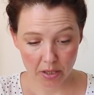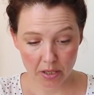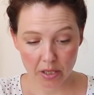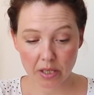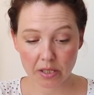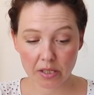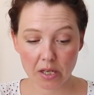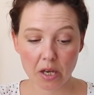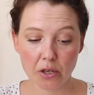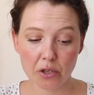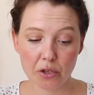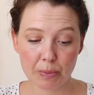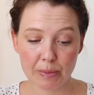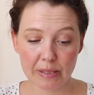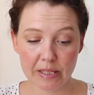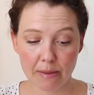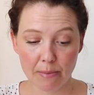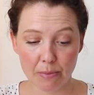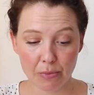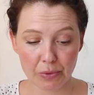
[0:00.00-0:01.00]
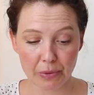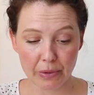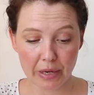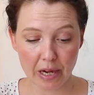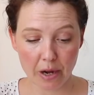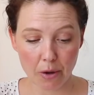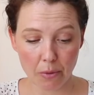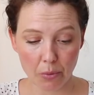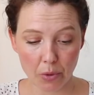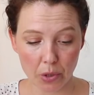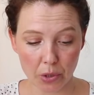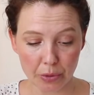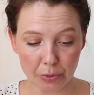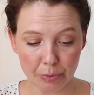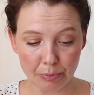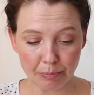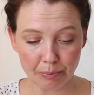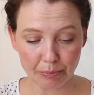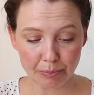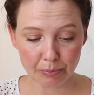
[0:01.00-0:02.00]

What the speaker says: That's 100% merino wool.